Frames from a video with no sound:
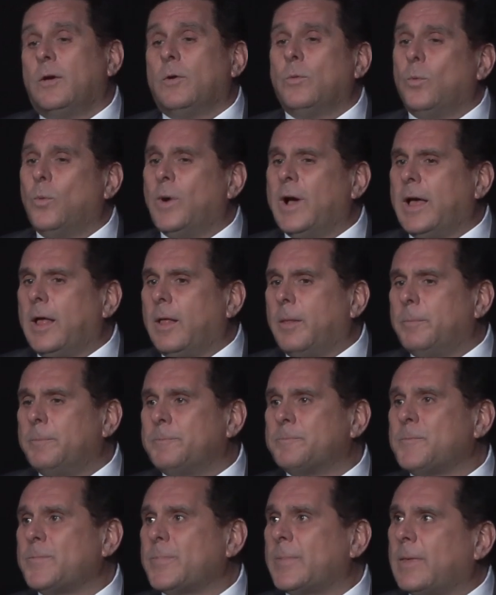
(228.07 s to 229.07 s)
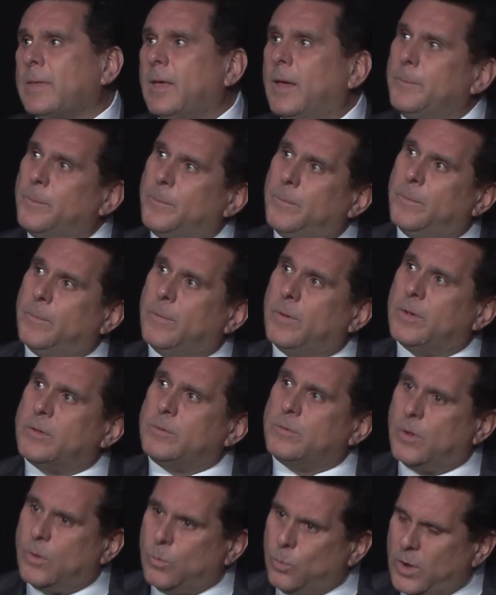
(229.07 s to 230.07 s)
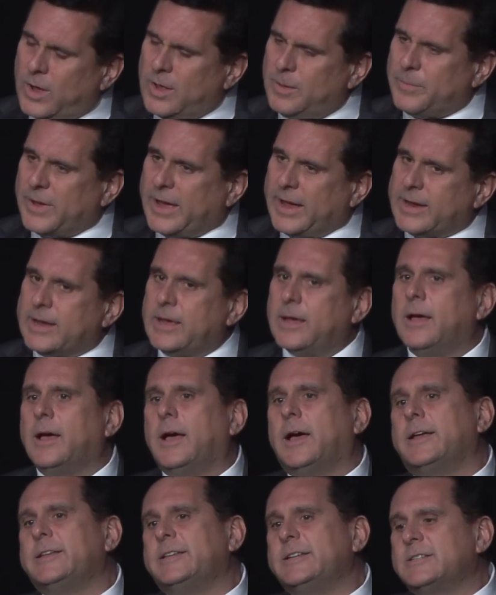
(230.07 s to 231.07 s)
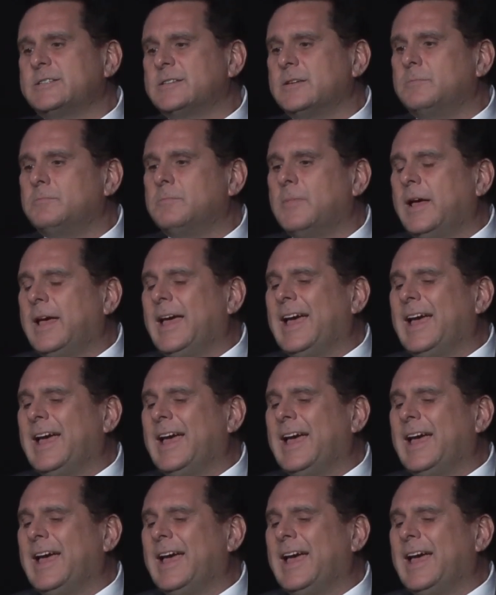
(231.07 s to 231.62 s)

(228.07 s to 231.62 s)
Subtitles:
Well, a while back I did some